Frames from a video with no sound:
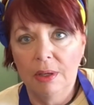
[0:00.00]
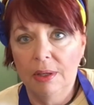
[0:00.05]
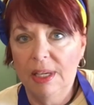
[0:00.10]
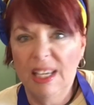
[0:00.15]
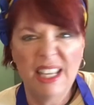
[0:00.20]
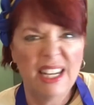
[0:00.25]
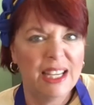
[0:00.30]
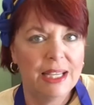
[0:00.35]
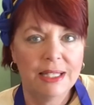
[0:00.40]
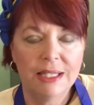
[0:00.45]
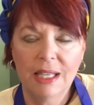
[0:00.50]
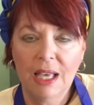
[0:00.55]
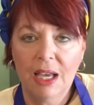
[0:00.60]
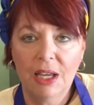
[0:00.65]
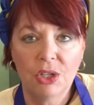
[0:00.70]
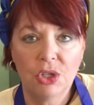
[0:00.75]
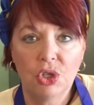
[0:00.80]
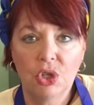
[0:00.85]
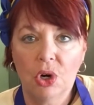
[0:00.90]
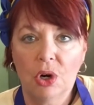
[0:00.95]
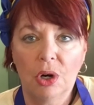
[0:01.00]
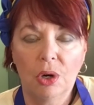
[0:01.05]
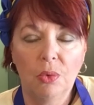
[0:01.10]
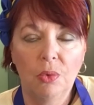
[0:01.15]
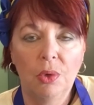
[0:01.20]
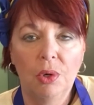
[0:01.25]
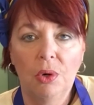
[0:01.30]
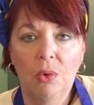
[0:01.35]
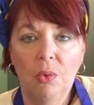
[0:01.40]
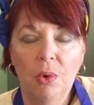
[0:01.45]
Any size jar
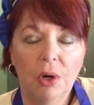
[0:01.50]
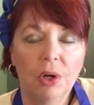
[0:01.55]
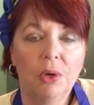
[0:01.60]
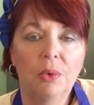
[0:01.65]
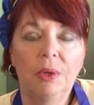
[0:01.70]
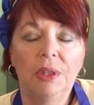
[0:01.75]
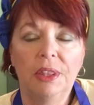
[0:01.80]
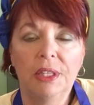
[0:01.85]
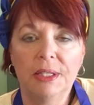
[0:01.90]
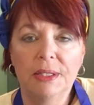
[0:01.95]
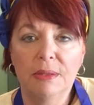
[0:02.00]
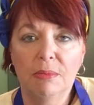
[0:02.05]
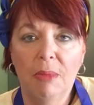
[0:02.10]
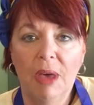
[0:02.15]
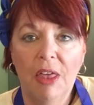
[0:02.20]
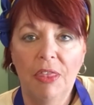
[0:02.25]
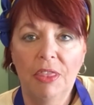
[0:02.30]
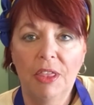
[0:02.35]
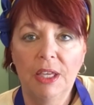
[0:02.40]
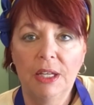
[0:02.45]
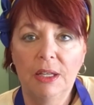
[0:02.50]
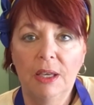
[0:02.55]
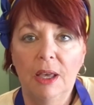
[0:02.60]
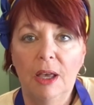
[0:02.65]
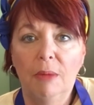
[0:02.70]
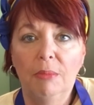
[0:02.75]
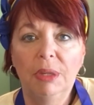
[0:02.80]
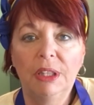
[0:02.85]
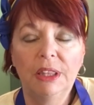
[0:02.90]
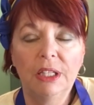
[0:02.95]
will work with this method,
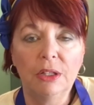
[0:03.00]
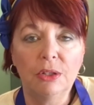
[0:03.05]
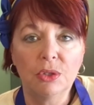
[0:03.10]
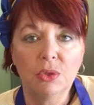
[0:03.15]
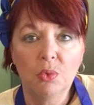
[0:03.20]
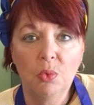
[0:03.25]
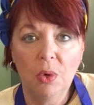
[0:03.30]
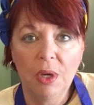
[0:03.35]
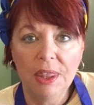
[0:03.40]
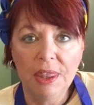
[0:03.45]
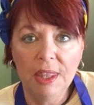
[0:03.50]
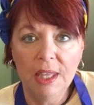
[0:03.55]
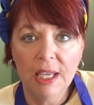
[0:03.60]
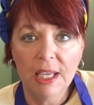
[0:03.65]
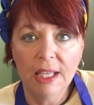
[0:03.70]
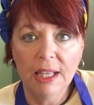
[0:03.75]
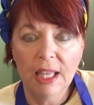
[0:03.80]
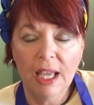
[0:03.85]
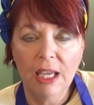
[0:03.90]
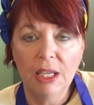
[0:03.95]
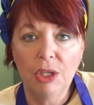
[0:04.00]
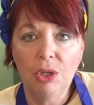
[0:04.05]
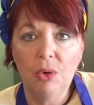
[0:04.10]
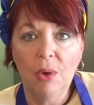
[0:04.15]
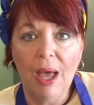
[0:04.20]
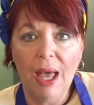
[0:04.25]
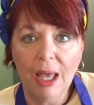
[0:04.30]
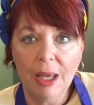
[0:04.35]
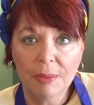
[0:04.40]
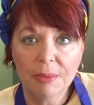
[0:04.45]
but there's one thing that you
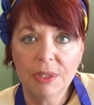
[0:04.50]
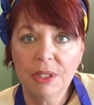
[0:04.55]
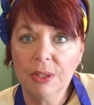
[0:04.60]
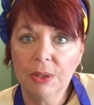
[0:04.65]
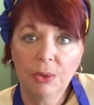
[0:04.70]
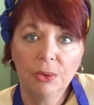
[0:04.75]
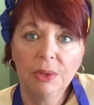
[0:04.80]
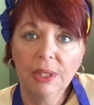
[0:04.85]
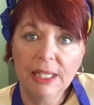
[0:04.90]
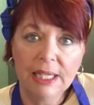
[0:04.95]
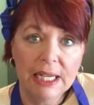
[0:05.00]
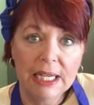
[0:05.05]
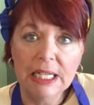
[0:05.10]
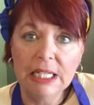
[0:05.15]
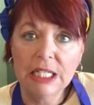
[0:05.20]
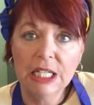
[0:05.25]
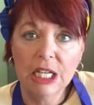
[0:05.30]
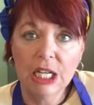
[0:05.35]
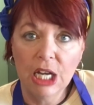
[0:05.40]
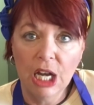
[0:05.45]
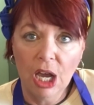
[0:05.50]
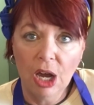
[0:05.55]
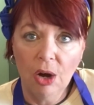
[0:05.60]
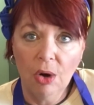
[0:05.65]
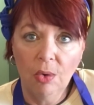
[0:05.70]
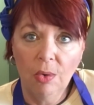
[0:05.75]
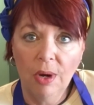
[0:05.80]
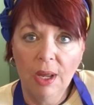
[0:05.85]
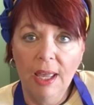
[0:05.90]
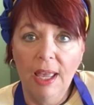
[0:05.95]
absolutely need to
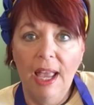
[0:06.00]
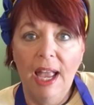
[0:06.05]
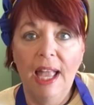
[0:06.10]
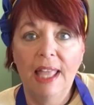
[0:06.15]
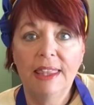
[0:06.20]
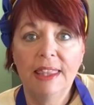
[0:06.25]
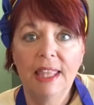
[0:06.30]
know, and